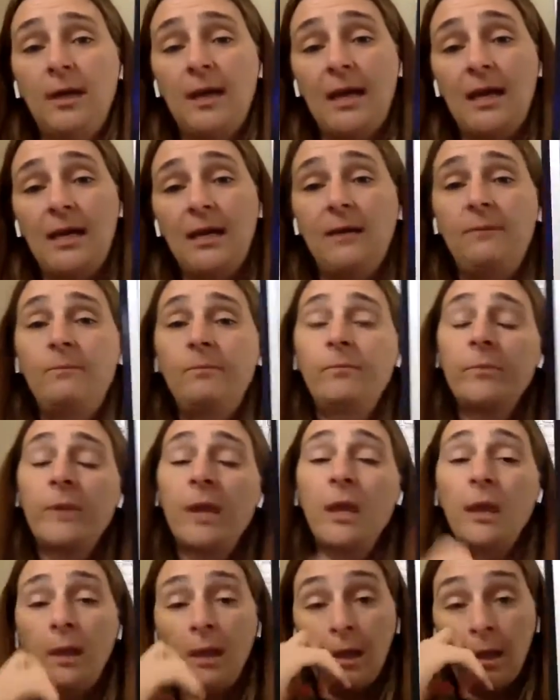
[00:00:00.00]
okay?
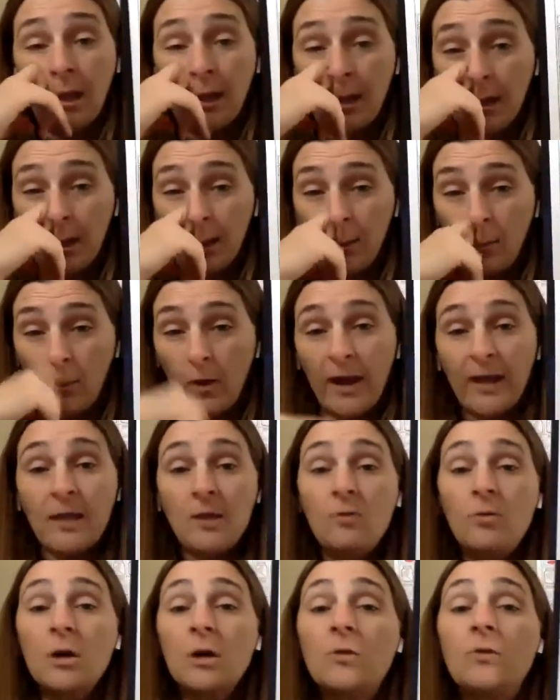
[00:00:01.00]
What
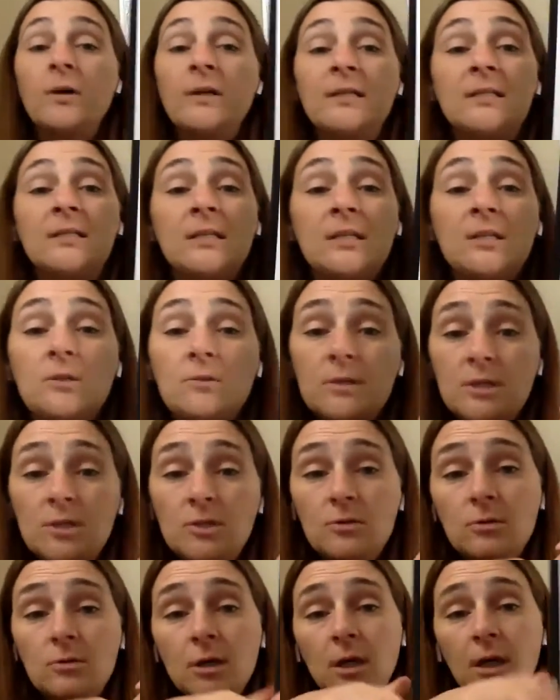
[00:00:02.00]
you are going to do is
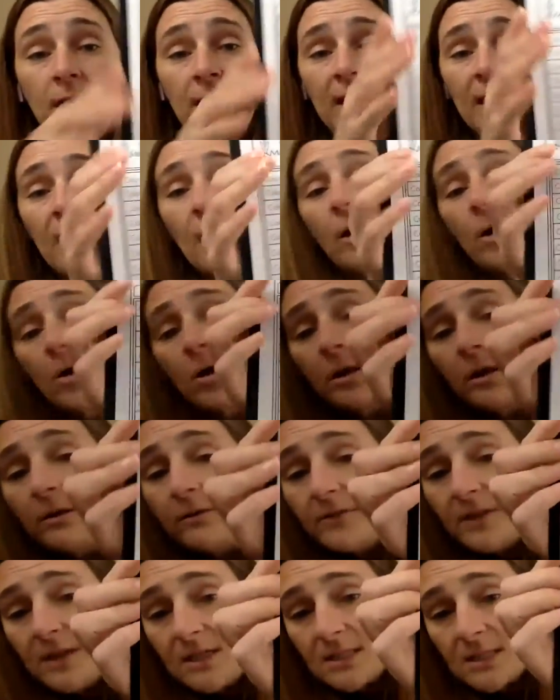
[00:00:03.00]
you are going to get all
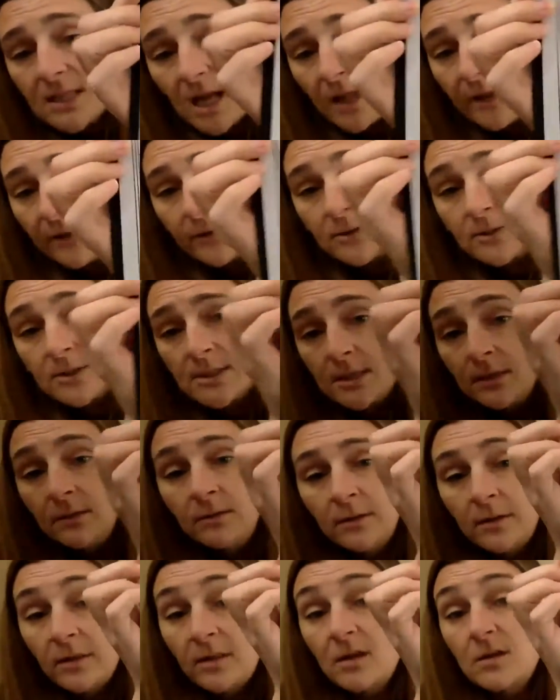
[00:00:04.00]
of these colors.
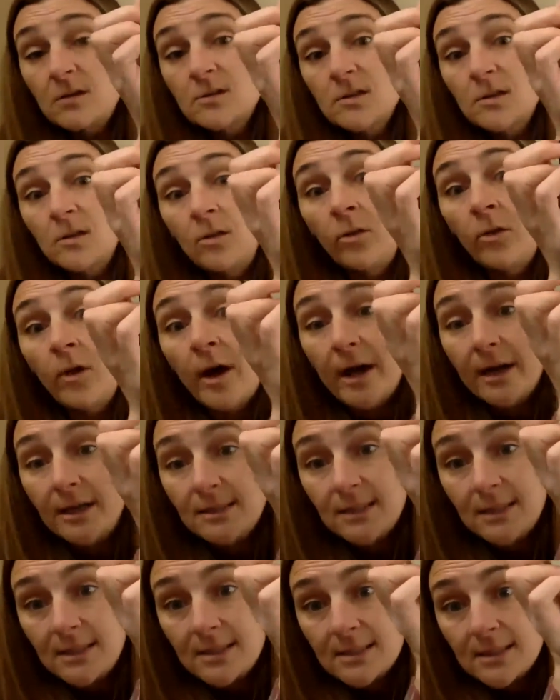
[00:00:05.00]
There's a lot,
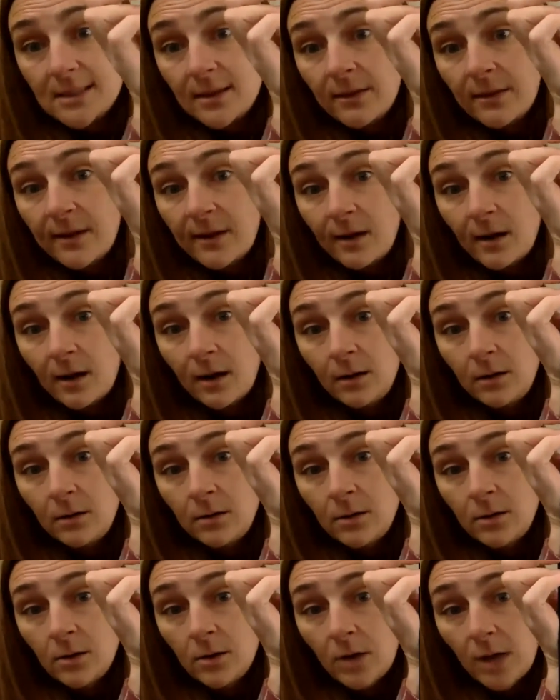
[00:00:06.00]
isn't there?
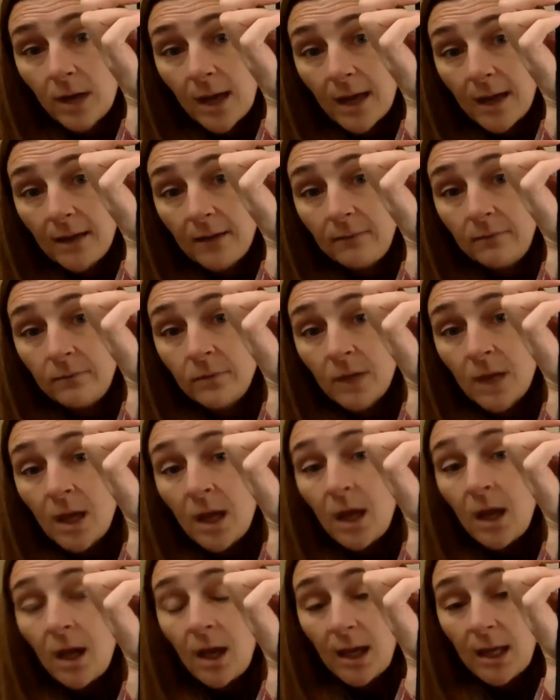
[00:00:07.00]
Okay?
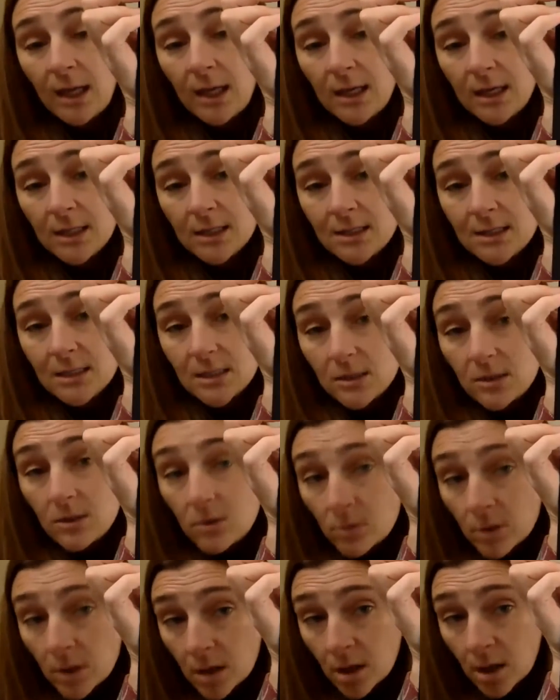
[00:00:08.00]
And
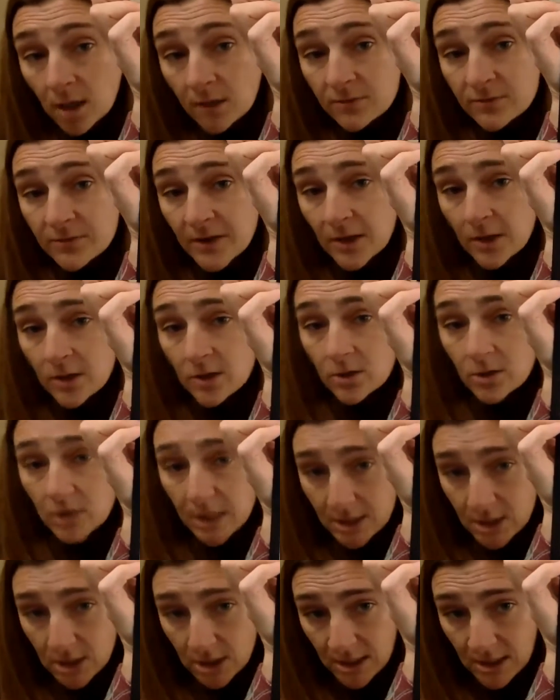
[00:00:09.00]
you are going to follow
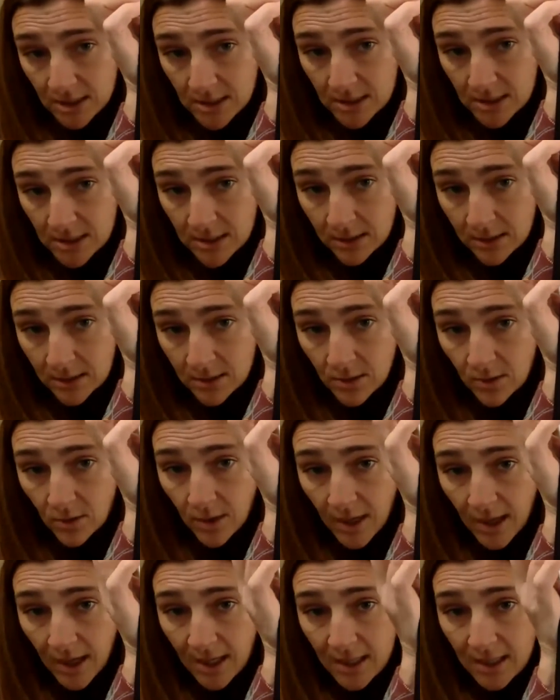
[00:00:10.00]
directions.
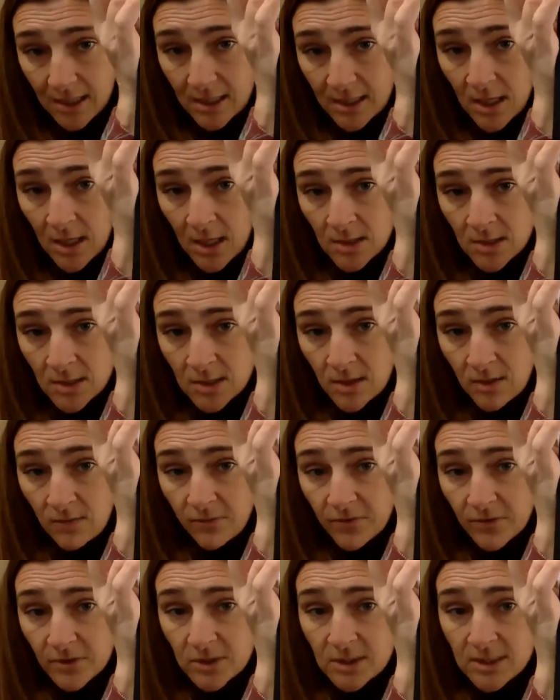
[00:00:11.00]
Okay, so the
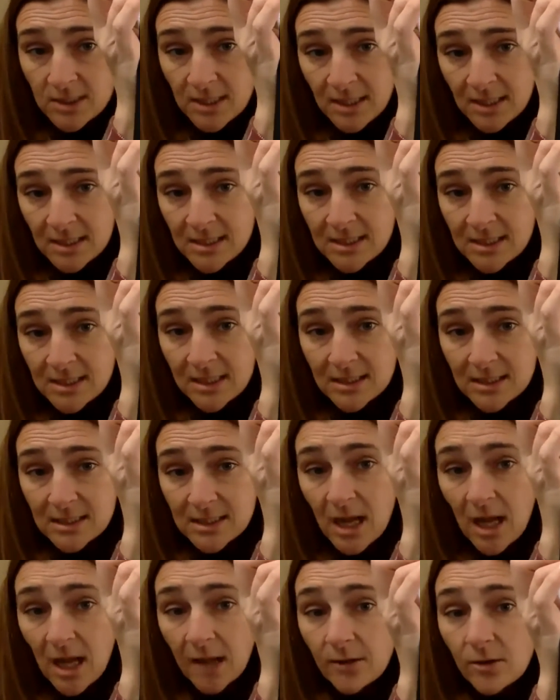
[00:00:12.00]
first thing says
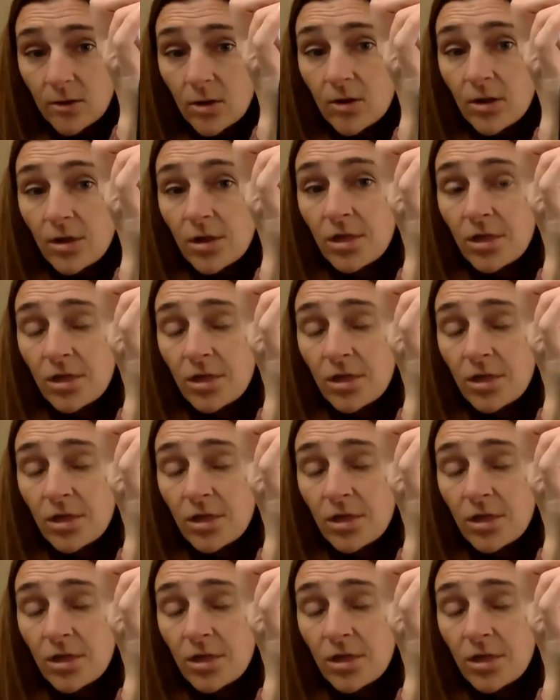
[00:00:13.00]
color the